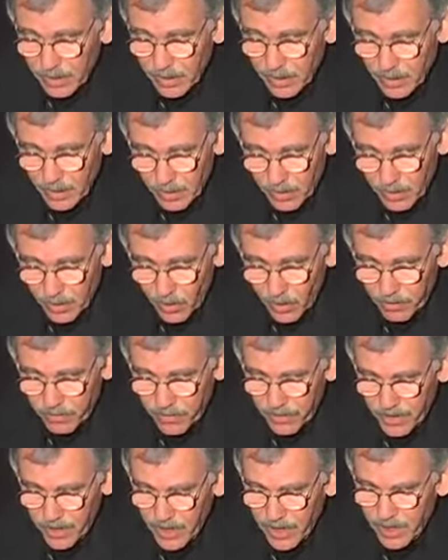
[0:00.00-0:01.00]

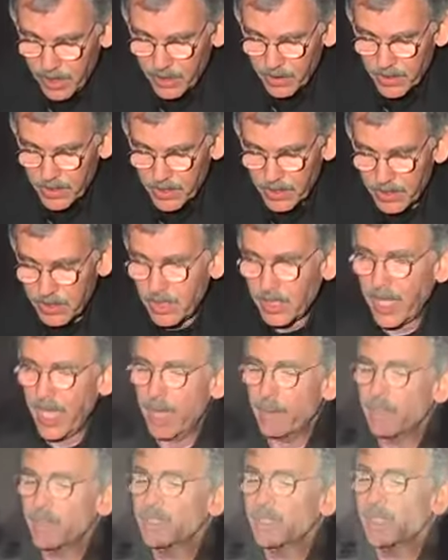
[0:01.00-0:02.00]
Over the years, as the camera